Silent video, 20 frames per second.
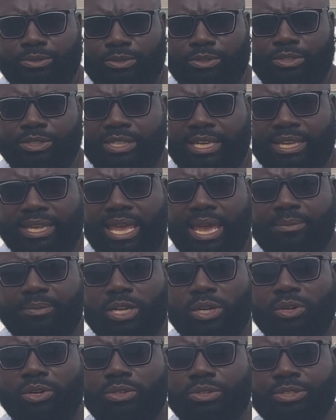using
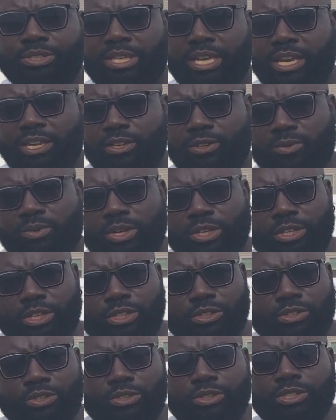chemicals and you want to
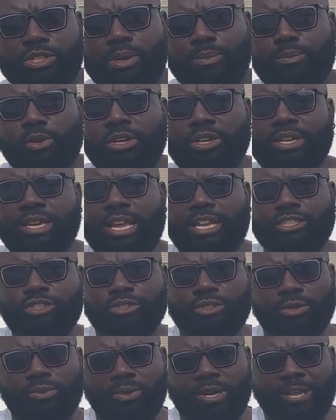use a more
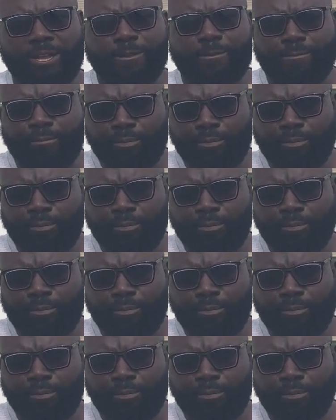natural way.